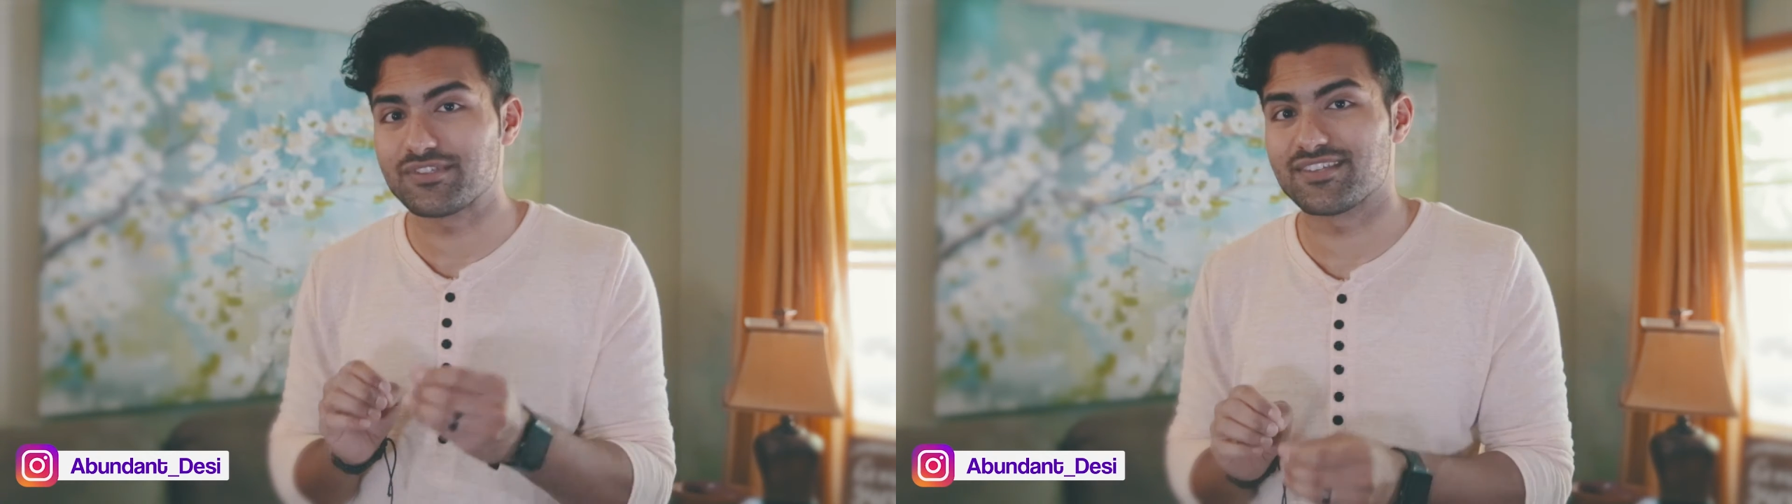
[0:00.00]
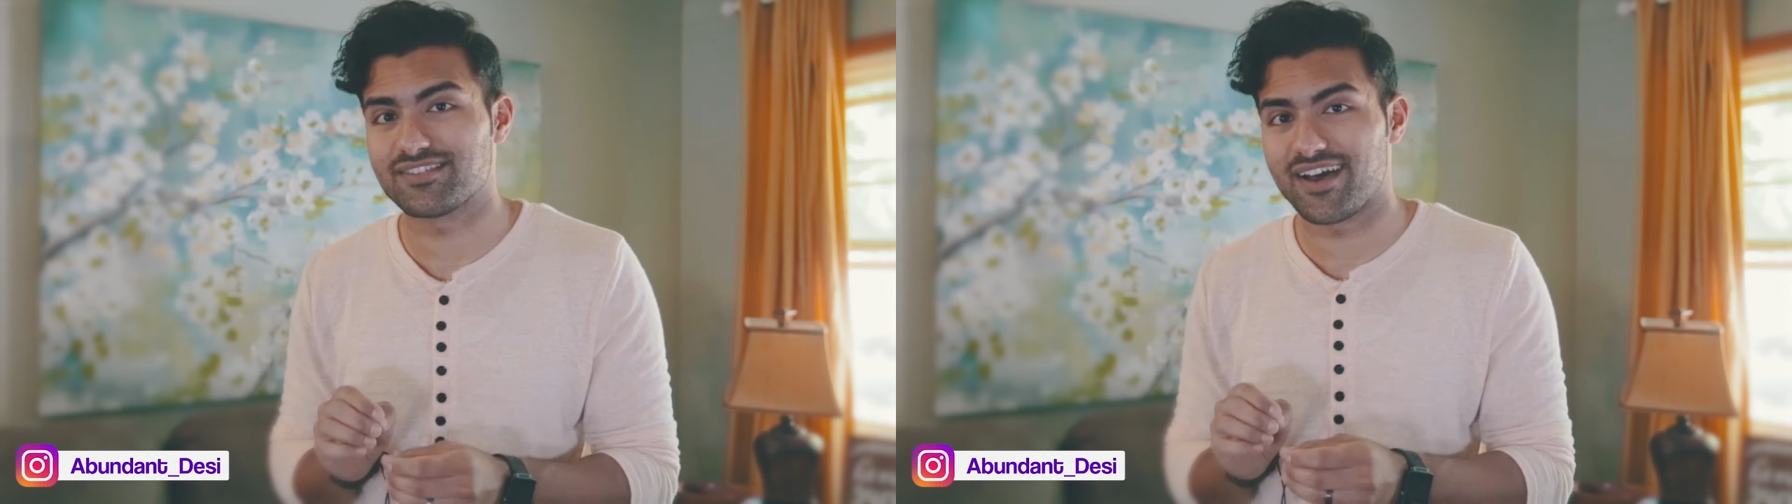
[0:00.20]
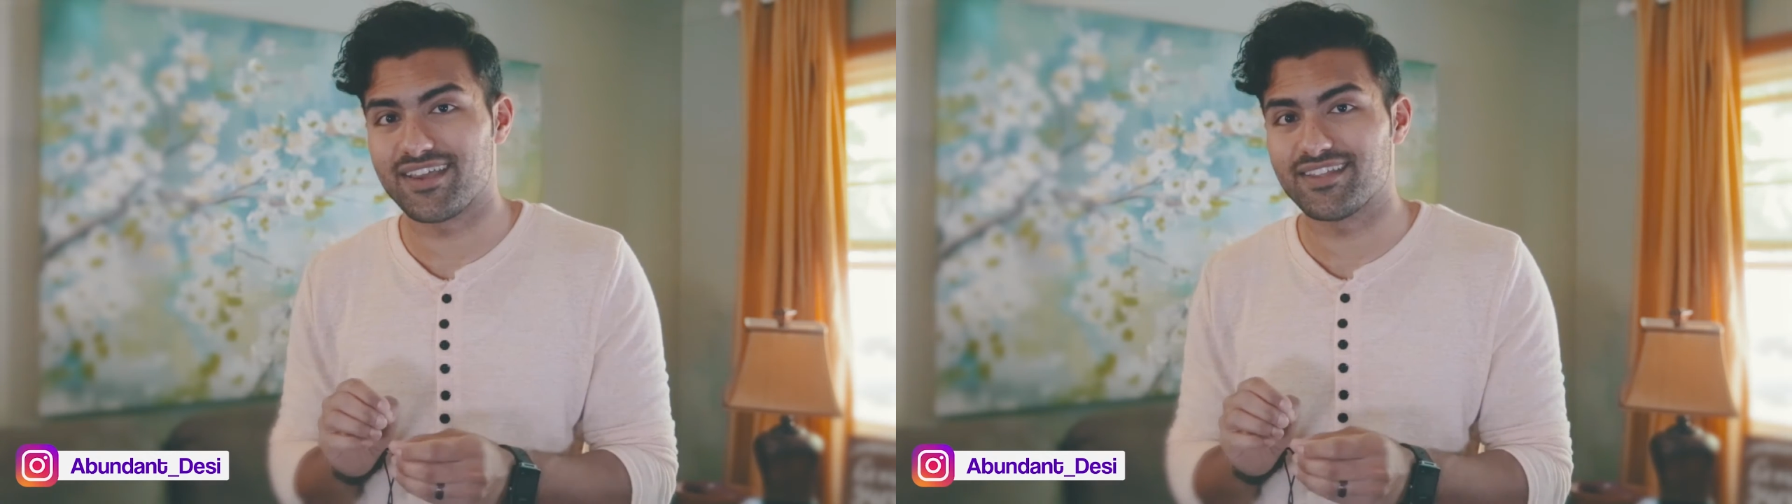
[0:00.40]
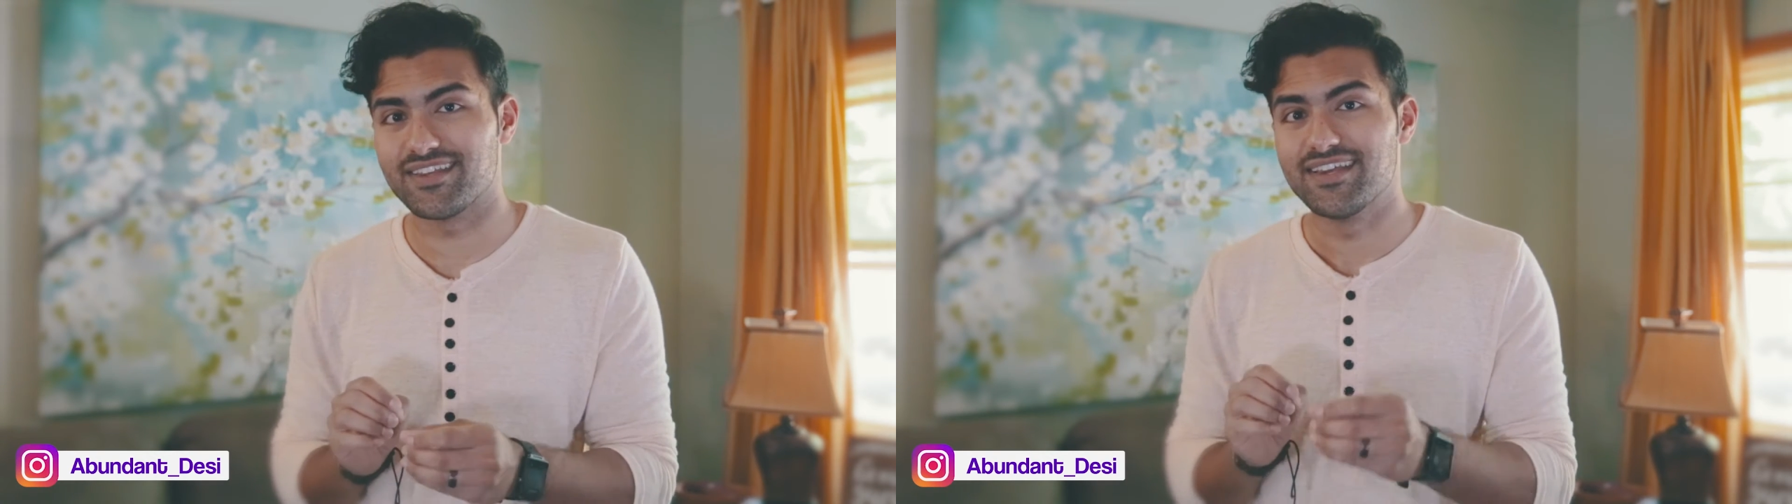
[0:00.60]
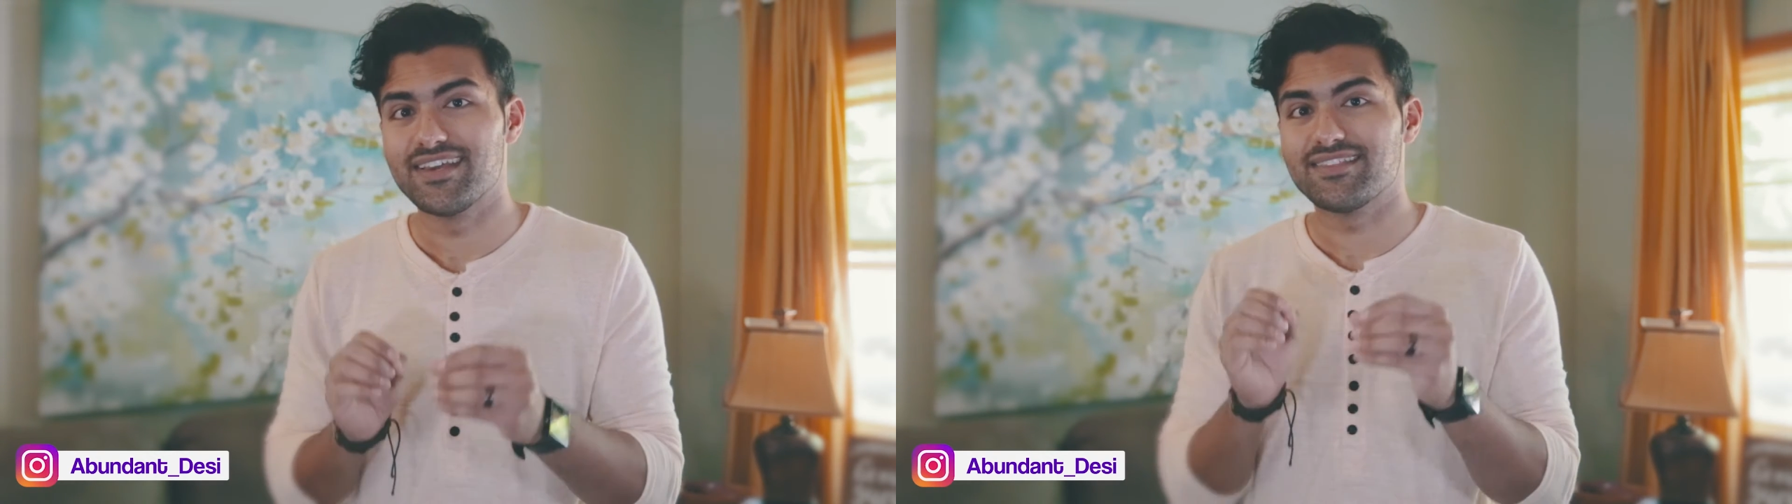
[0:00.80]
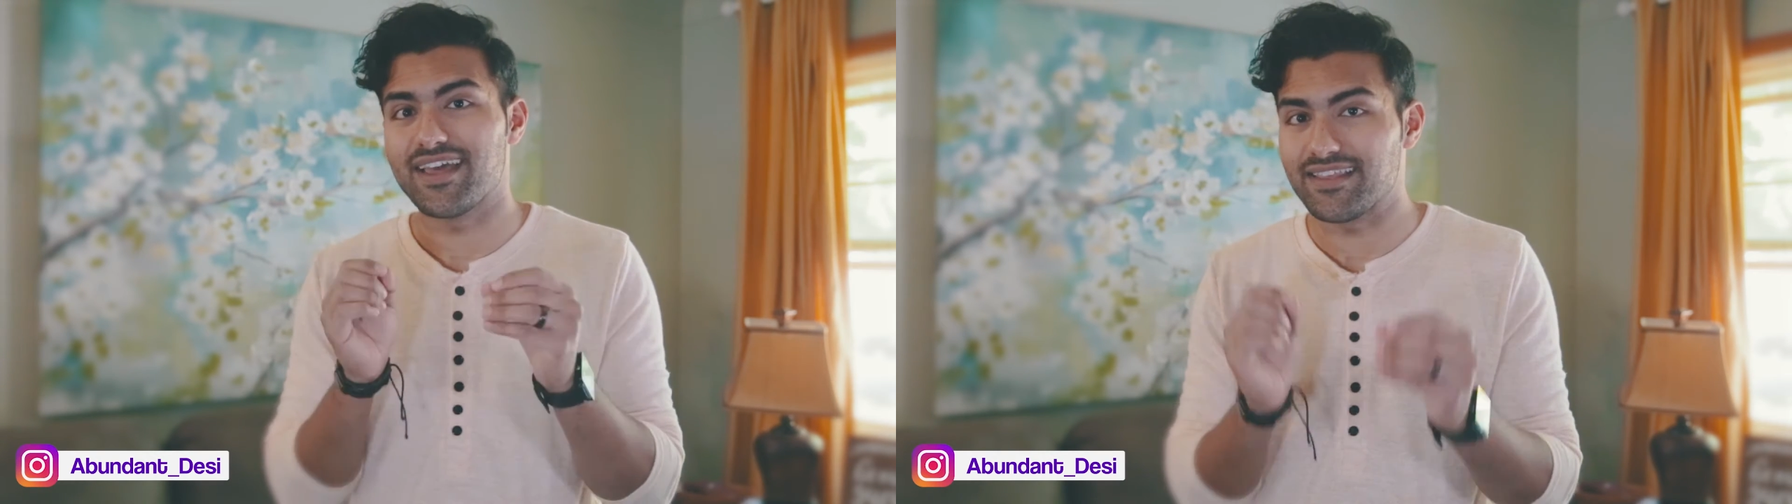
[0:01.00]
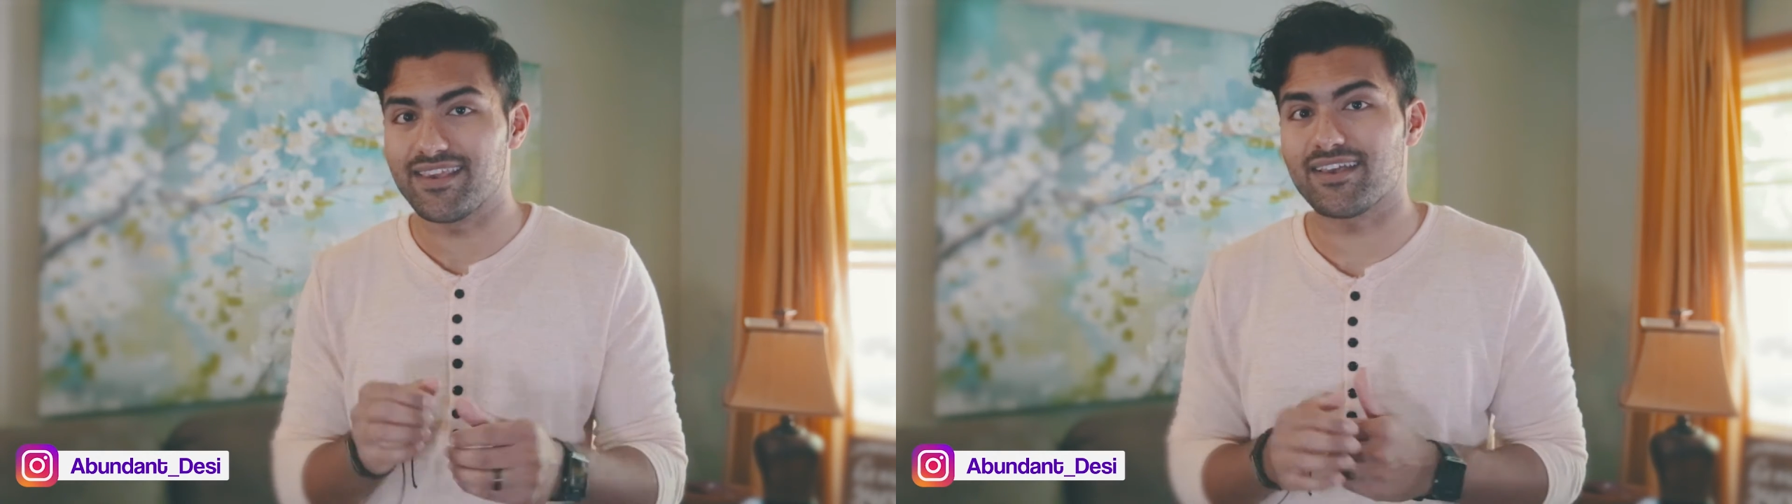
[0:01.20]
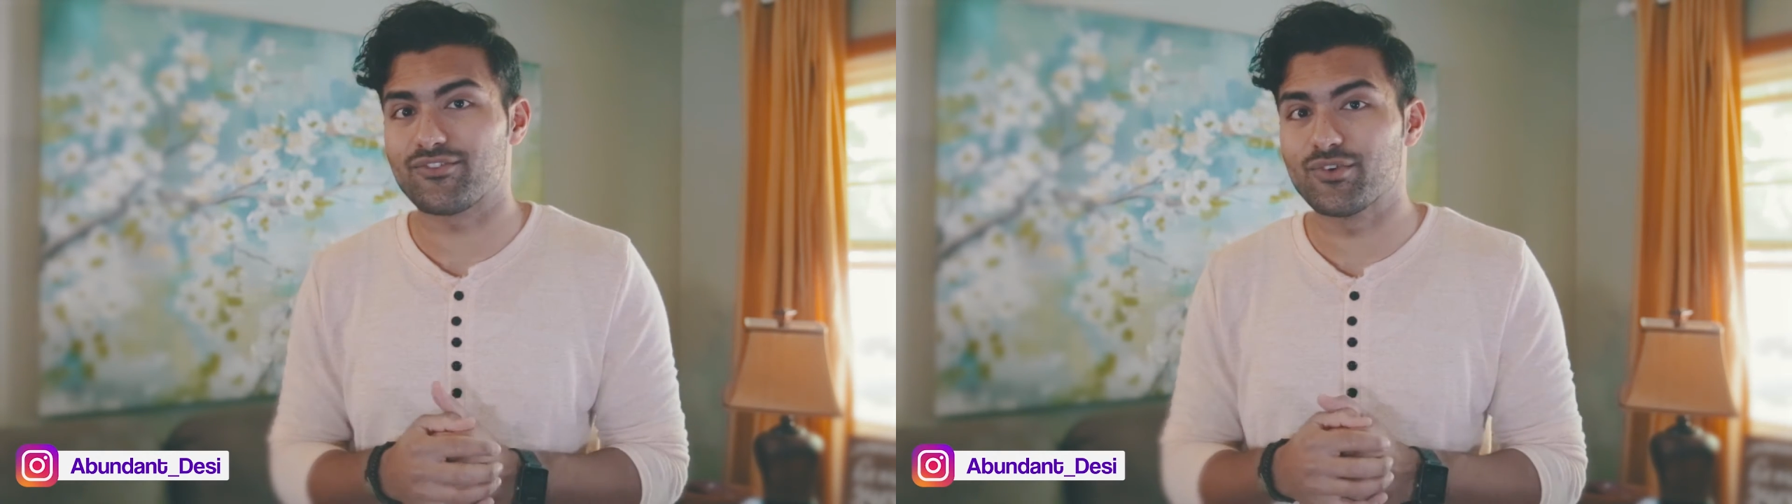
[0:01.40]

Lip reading: society that yes,